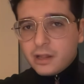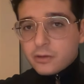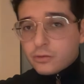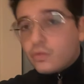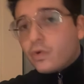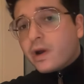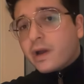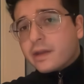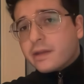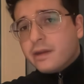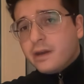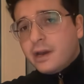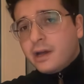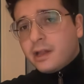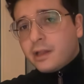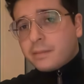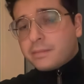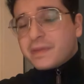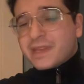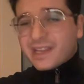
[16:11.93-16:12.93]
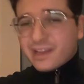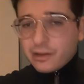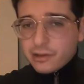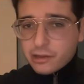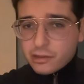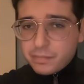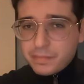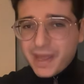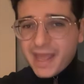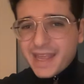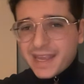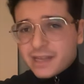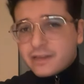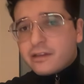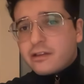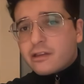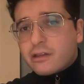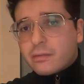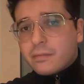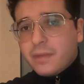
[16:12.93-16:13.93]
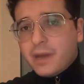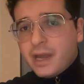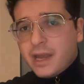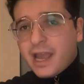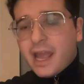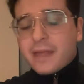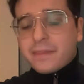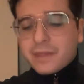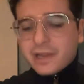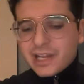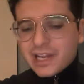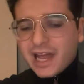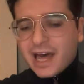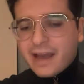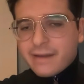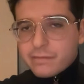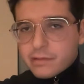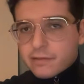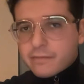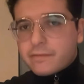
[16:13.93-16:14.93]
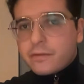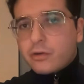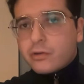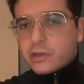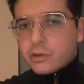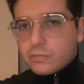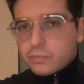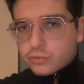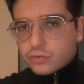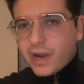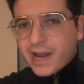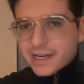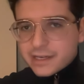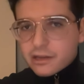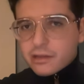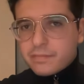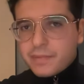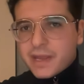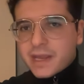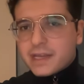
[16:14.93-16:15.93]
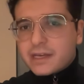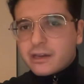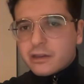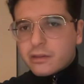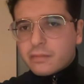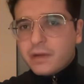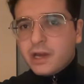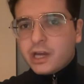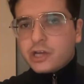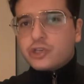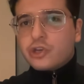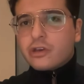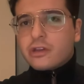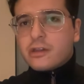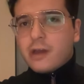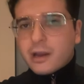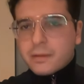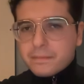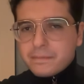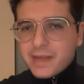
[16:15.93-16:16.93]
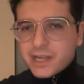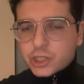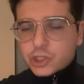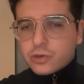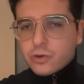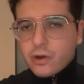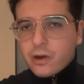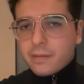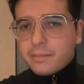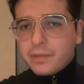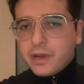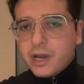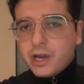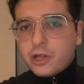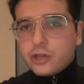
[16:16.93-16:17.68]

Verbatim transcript: Why? Because paganism and the lives of those who practice paganism does not measure up